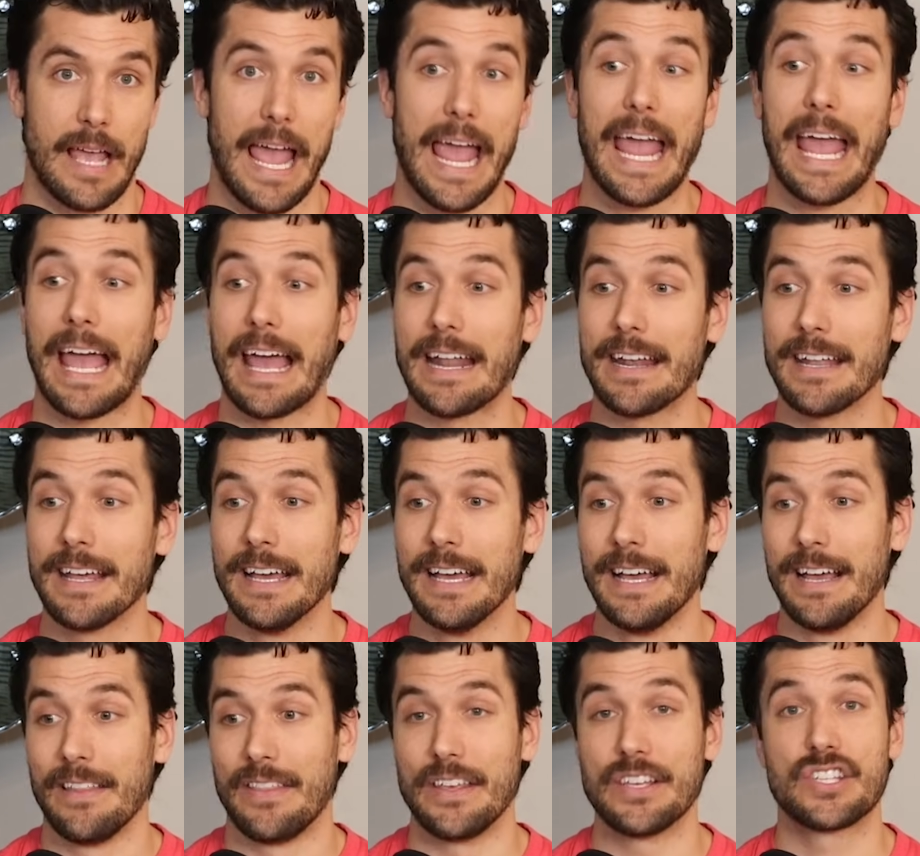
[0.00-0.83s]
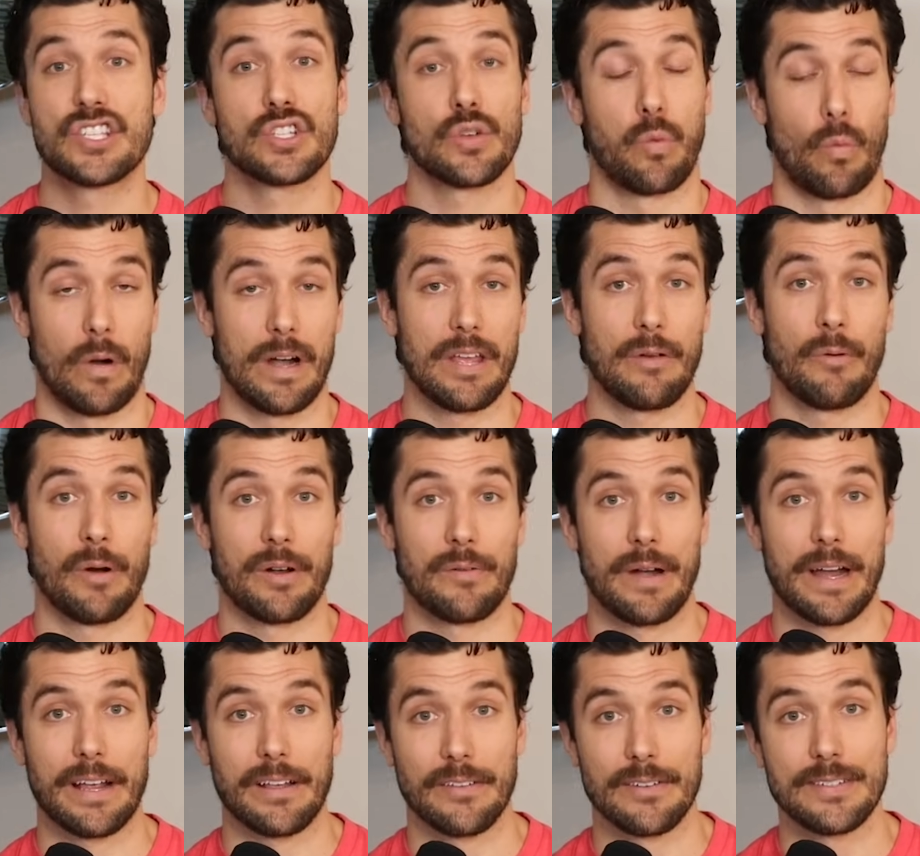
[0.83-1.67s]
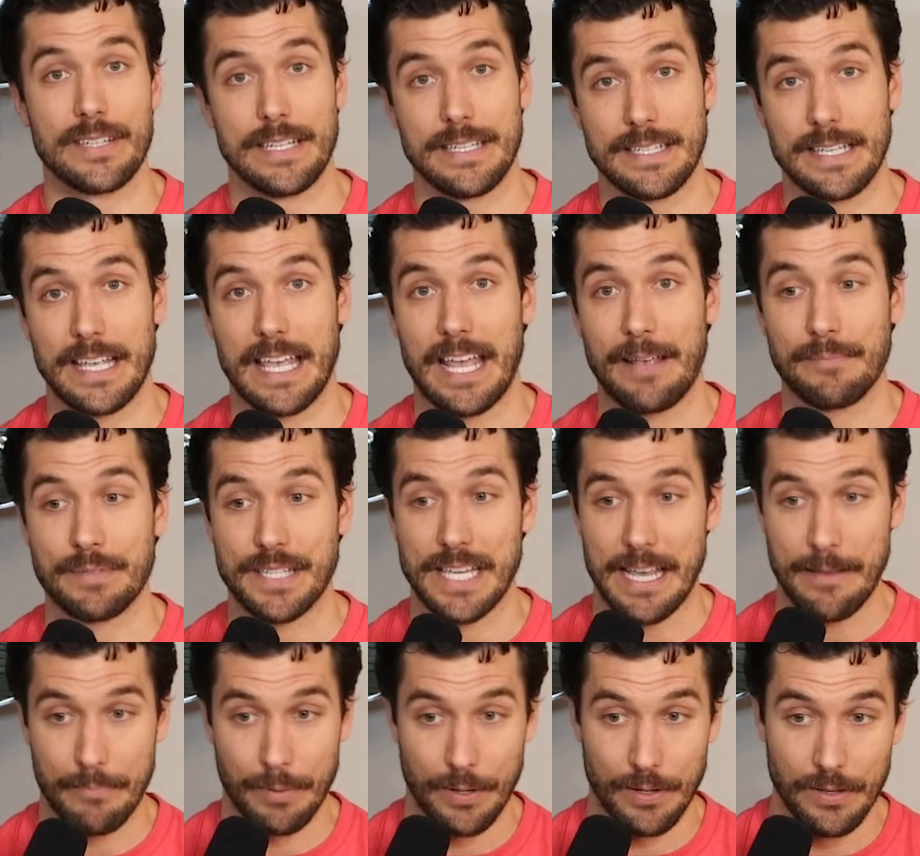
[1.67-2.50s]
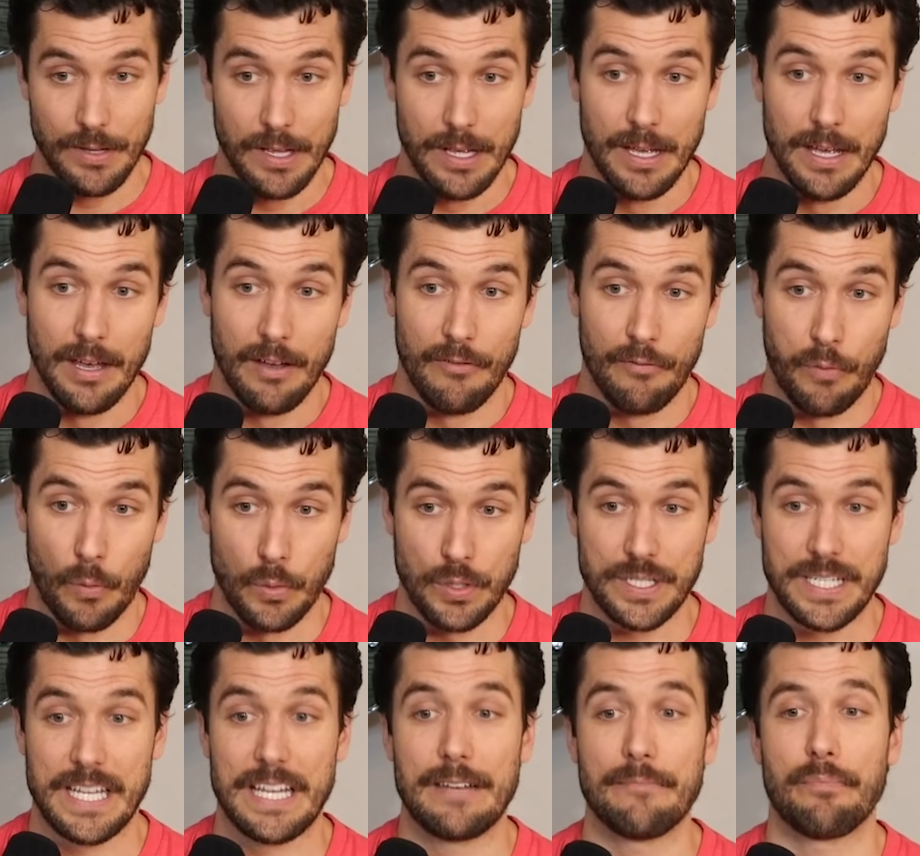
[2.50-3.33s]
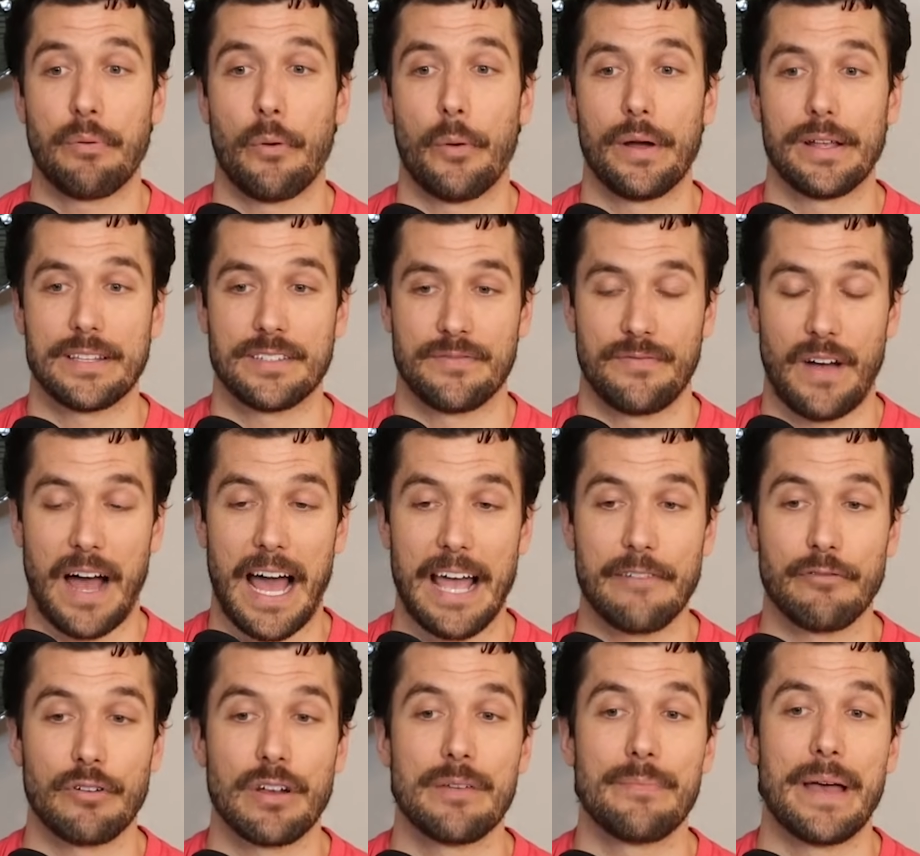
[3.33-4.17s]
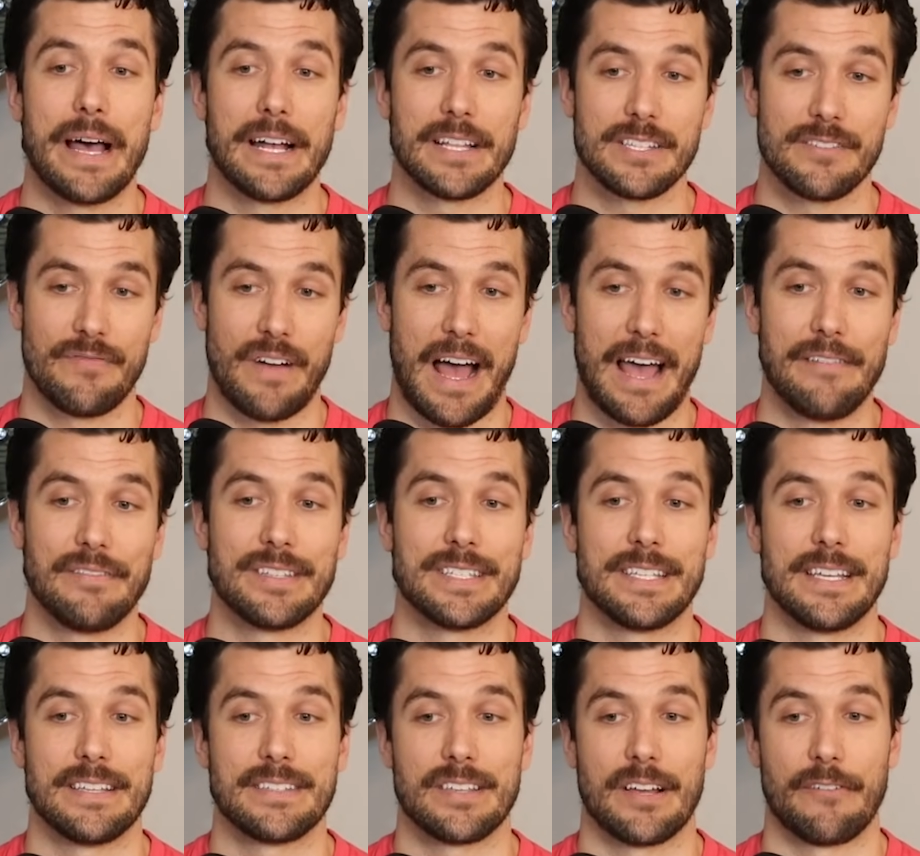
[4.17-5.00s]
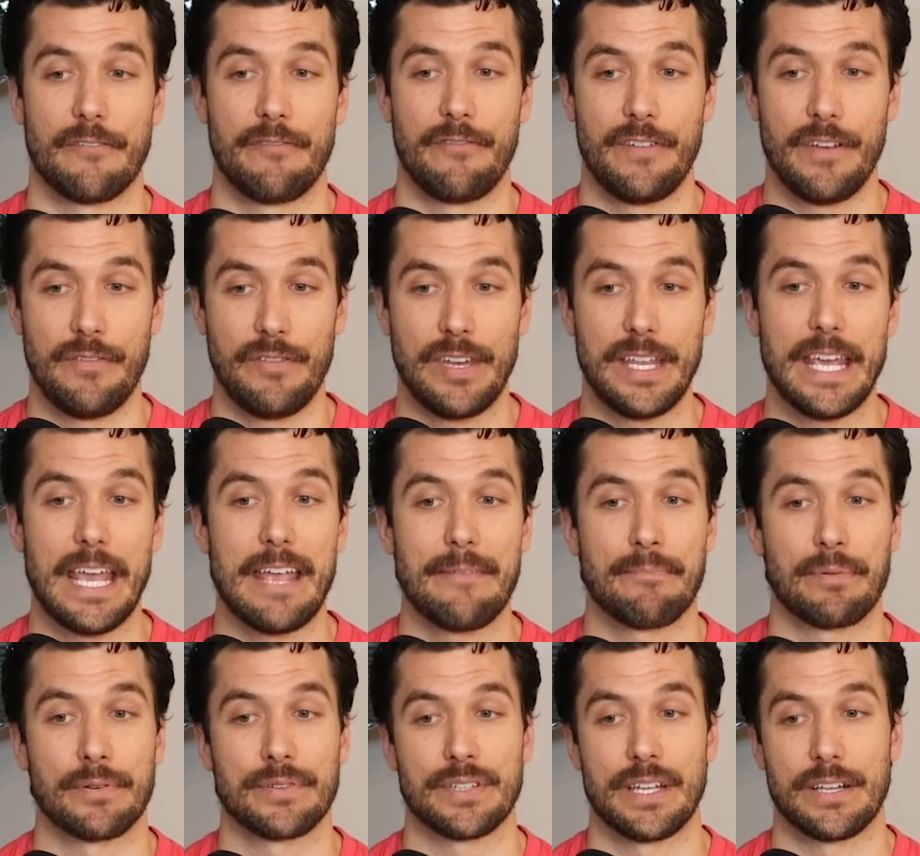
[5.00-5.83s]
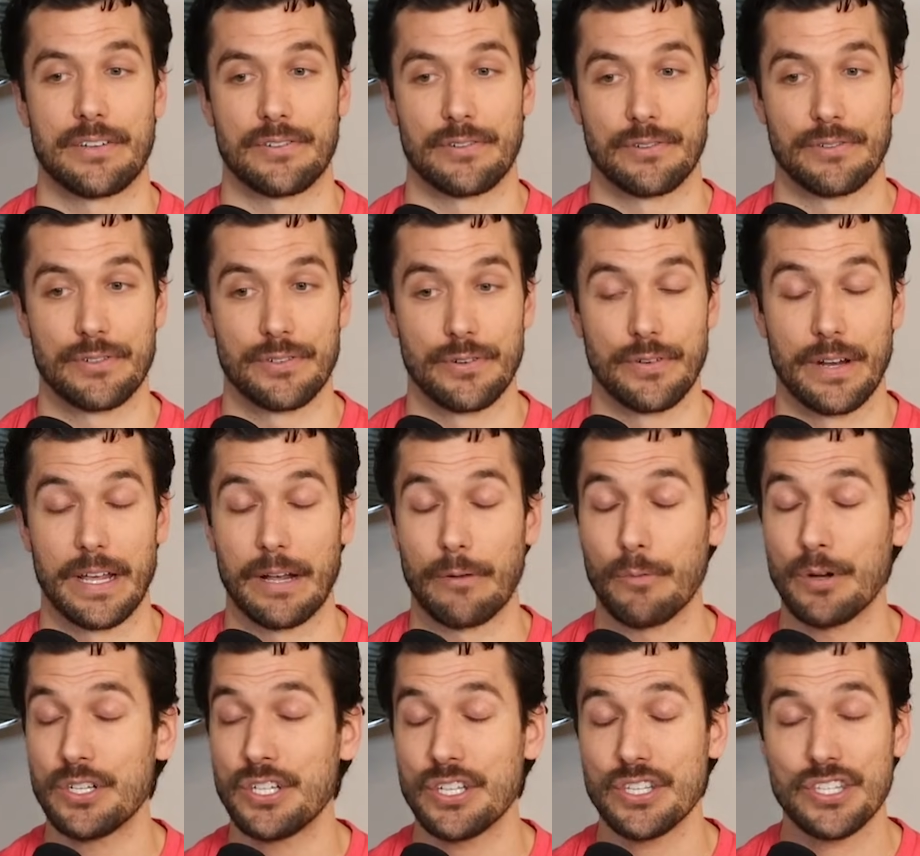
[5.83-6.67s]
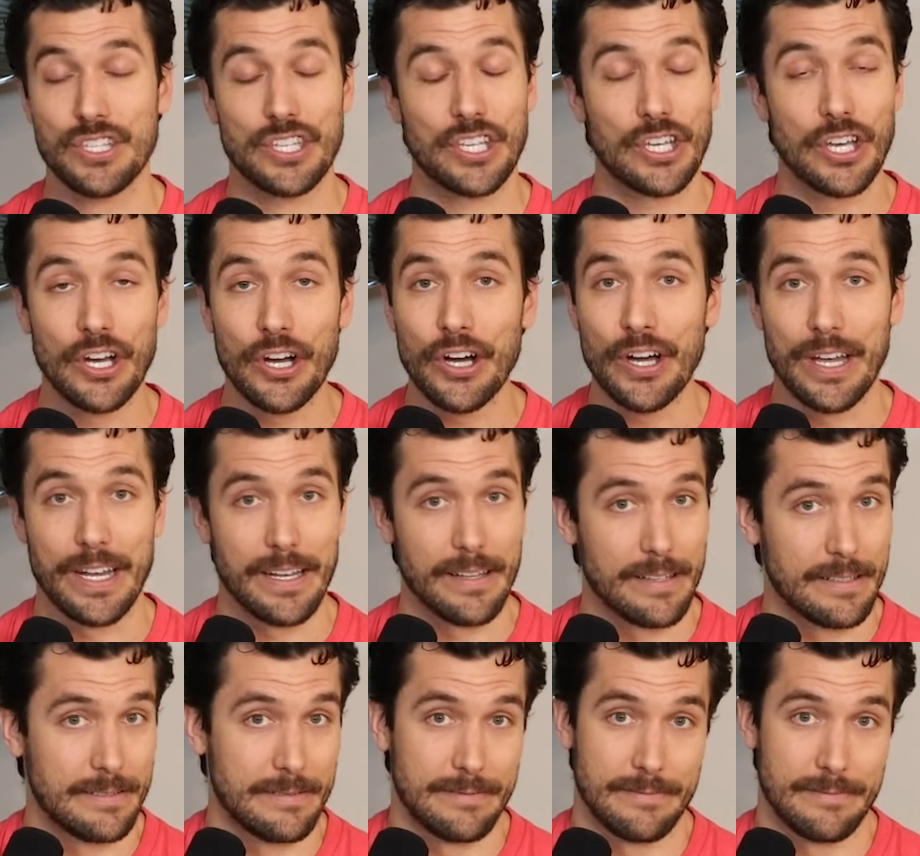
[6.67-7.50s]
And this 21 regular season game sample, 14 points, 5 rebounds, 5 assists on 58% true shooting, which is good.